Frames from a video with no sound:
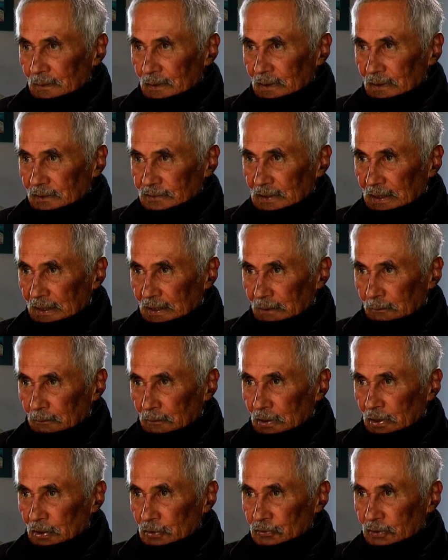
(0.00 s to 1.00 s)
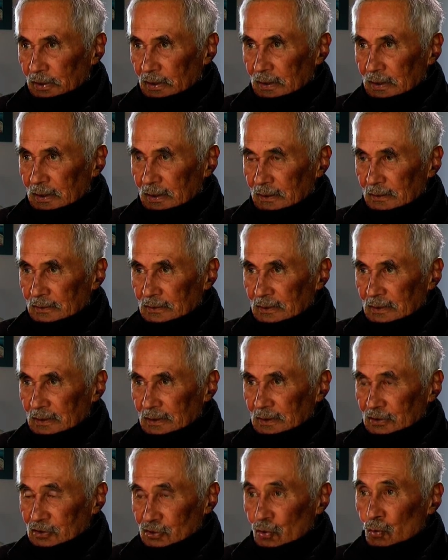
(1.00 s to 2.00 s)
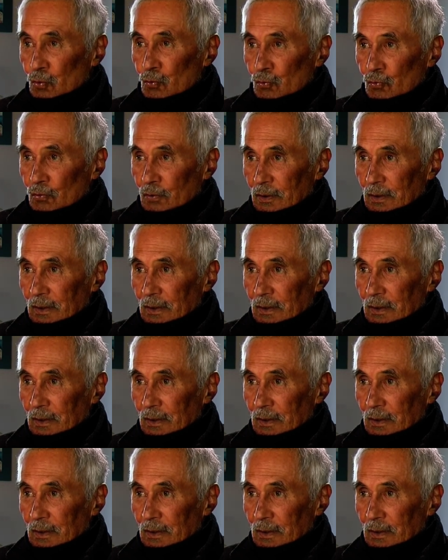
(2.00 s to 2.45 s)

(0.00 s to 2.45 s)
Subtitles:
Italian military school,